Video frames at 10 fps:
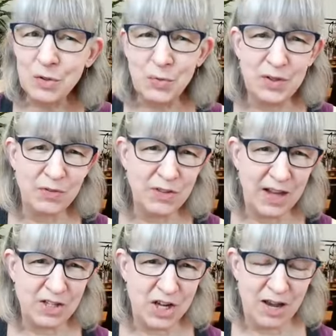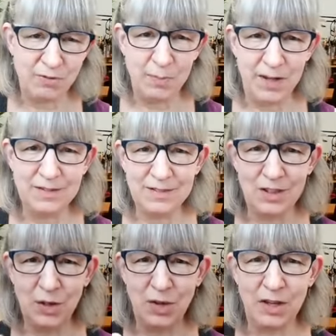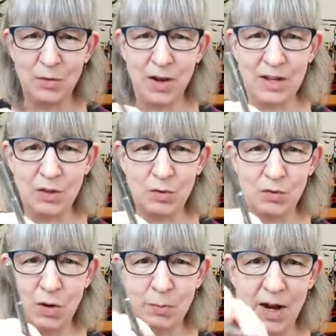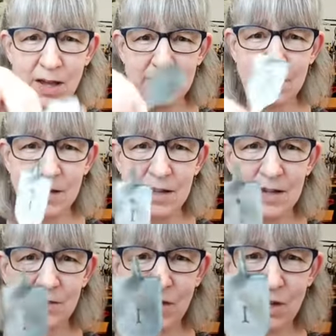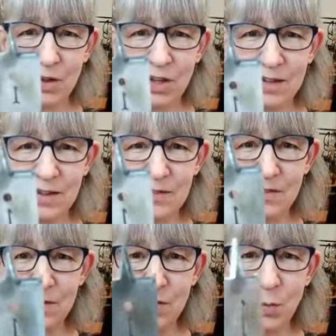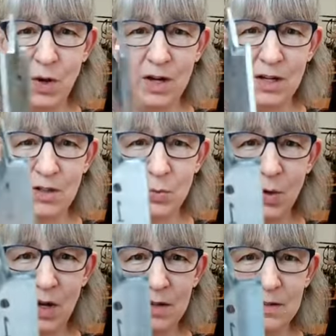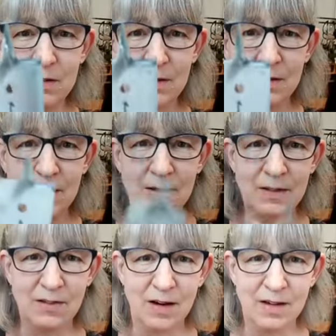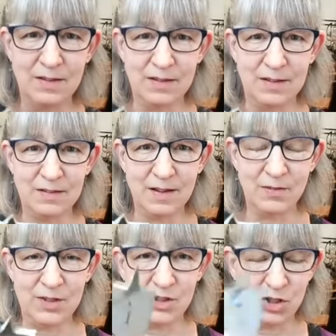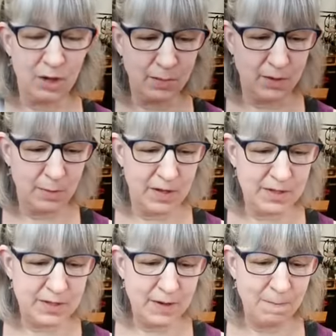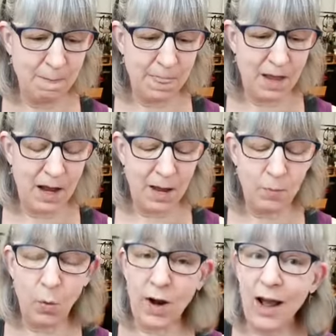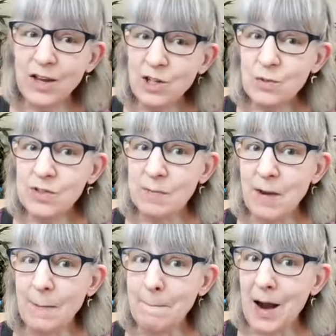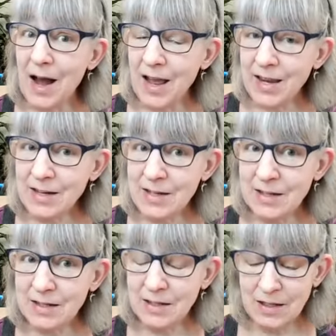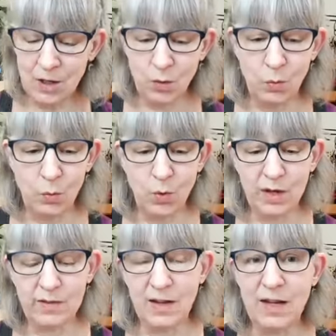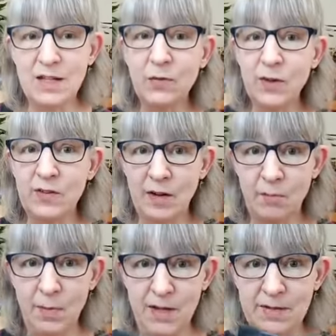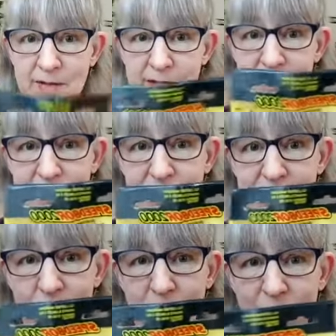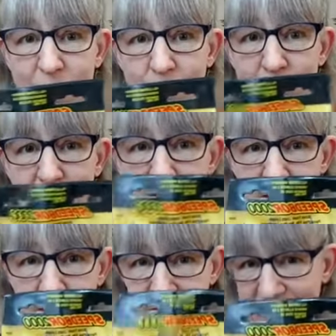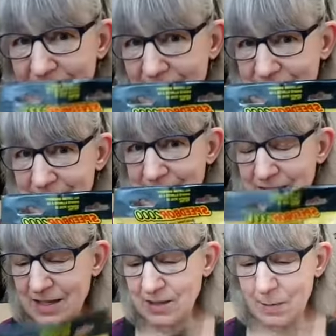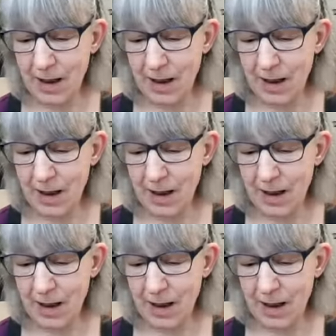do it with a flex shaft, but like a regular drill press. So they look like this. This is the 1-inch one, right? They have these sharp little bits. What I used to make mine was a different set of bits. These don't have a whole lot of different sizes in the